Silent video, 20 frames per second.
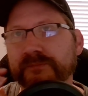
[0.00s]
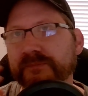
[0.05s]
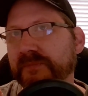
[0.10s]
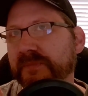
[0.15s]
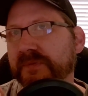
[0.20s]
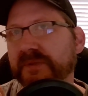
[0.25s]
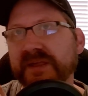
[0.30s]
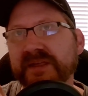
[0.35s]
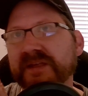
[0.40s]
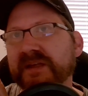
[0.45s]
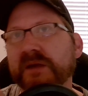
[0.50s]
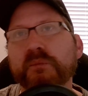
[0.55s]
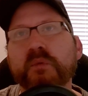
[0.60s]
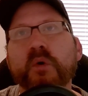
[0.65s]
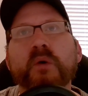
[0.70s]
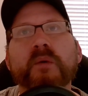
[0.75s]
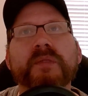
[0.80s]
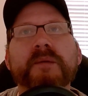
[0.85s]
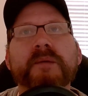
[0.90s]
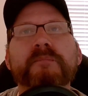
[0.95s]
it
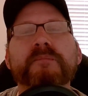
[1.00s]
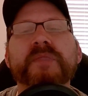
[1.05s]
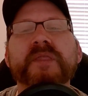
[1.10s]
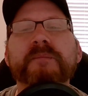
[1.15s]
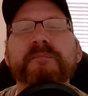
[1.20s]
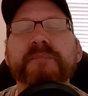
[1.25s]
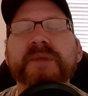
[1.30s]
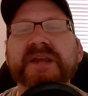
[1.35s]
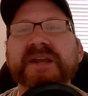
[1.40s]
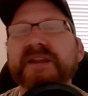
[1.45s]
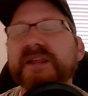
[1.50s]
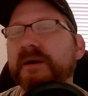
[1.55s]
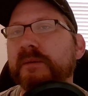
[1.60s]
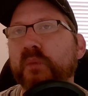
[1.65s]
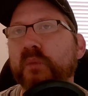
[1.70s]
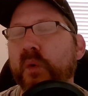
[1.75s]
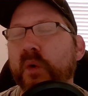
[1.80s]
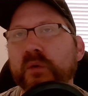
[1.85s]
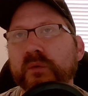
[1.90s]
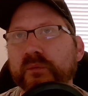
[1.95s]
won't the, the medium
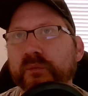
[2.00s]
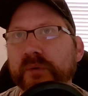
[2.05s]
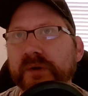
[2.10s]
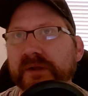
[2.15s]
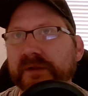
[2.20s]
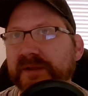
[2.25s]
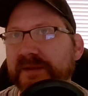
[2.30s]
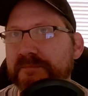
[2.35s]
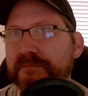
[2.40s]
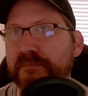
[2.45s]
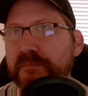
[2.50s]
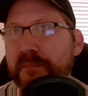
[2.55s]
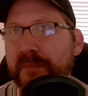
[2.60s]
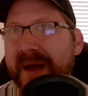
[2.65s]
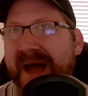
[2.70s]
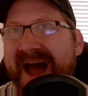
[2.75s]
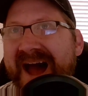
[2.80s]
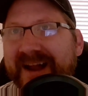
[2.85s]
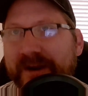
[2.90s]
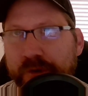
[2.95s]
won't really
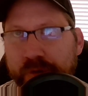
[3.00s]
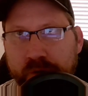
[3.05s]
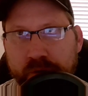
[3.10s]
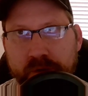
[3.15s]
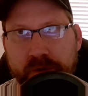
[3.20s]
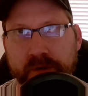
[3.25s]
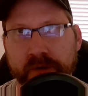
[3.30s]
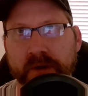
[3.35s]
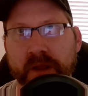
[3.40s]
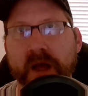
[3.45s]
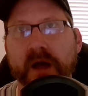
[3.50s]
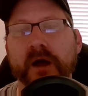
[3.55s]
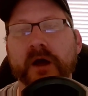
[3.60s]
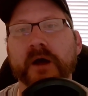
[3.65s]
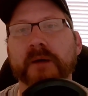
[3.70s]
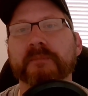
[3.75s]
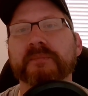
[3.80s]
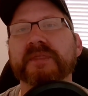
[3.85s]
matter um,